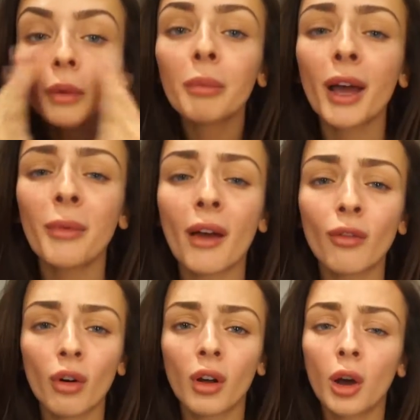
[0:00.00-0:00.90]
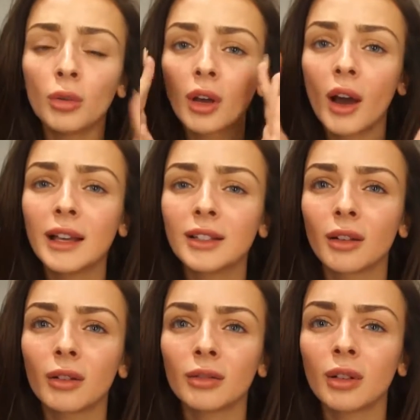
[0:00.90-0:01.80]
By the way, I've got a cold, guys,
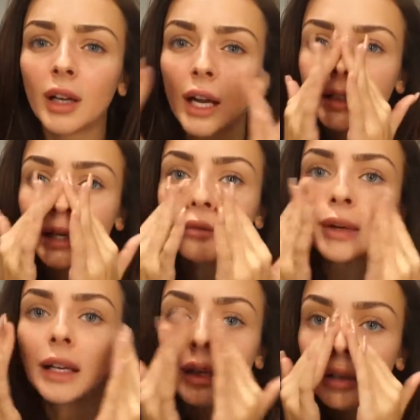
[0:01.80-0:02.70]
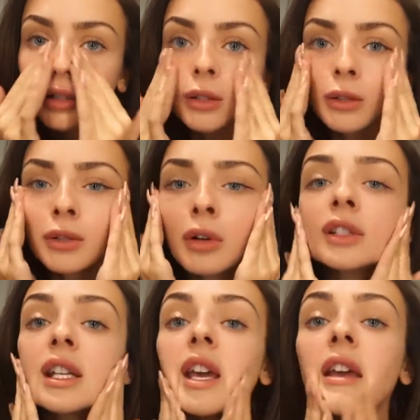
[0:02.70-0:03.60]
so sorry I sound really
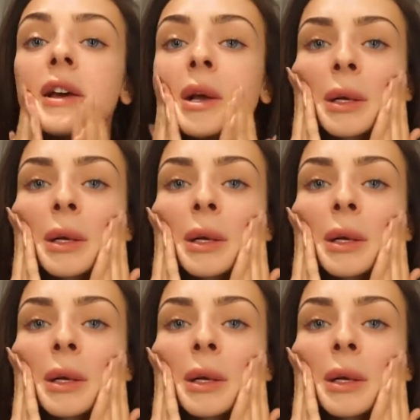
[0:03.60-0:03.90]
snotty.